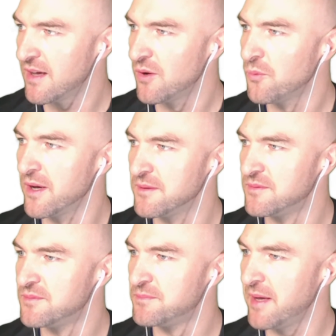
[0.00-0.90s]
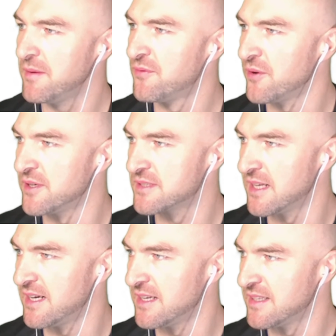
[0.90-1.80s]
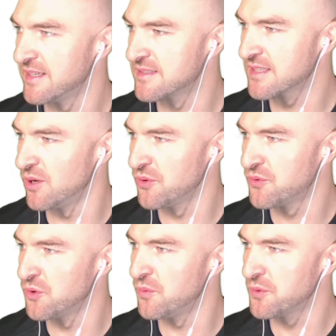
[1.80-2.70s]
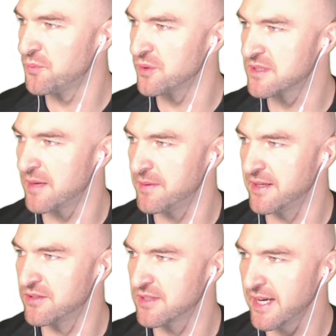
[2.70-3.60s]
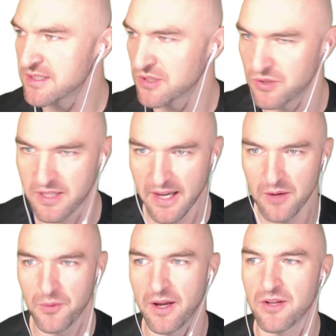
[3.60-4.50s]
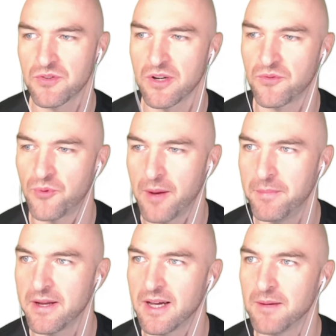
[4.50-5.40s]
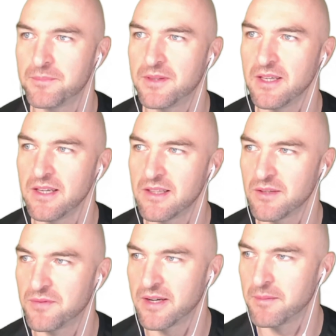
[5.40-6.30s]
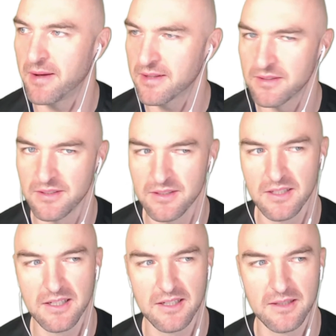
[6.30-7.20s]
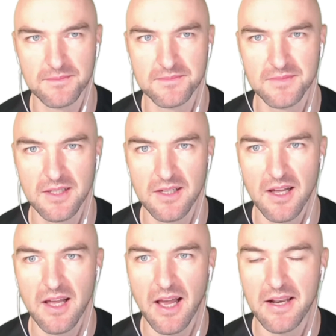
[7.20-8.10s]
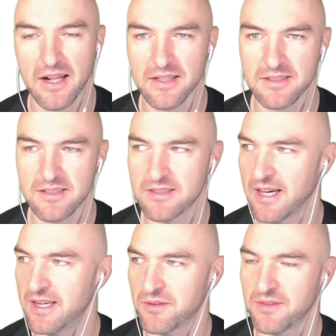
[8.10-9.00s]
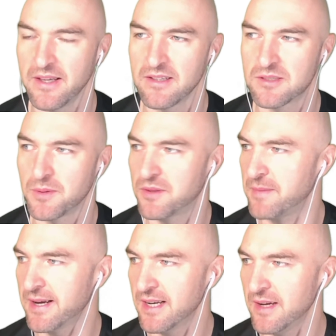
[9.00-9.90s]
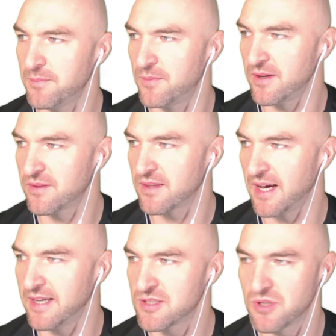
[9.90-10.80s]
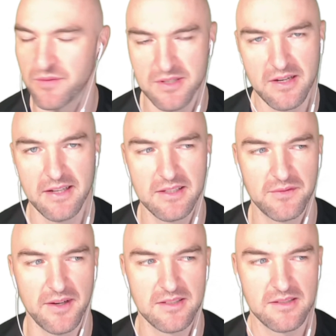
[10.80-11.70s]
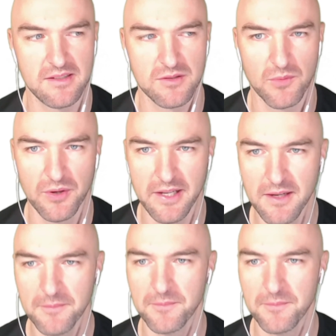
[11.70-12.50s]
well, maybe first let's go through what's happening today. So today we're sort of wrapping up the fundamental analysis side of things with Matlab, with Isosurfaces and interfaces this morning.